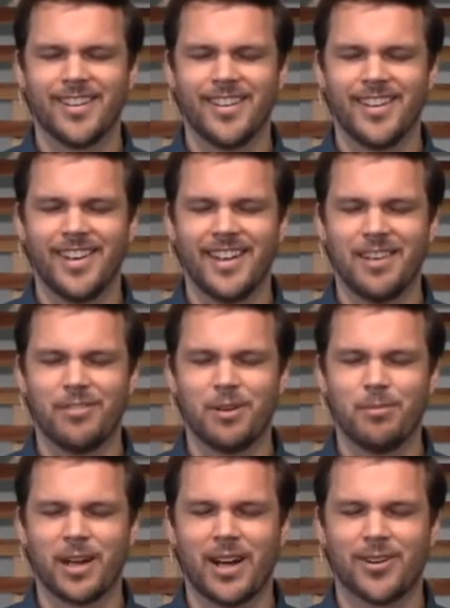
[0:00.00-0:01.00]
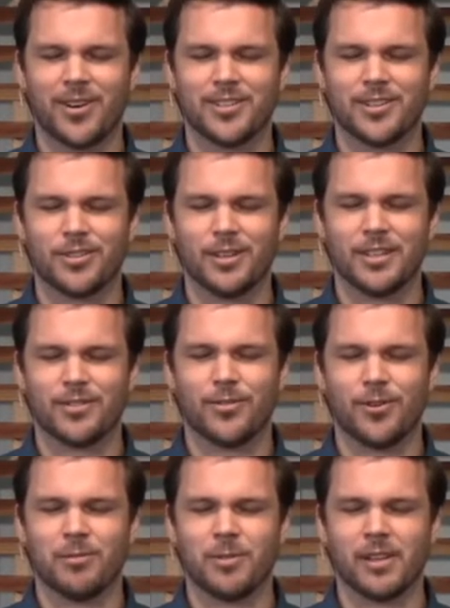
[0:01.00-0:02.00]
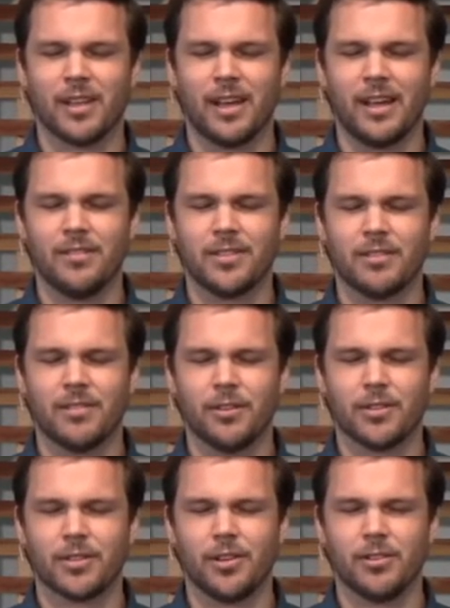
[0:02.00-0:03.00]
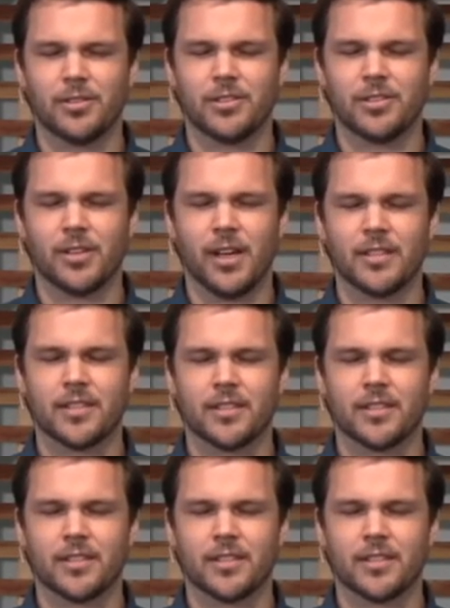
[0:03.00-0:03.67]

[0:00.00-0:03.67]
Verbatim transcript: and even empower us to transform the lives of those closest to us.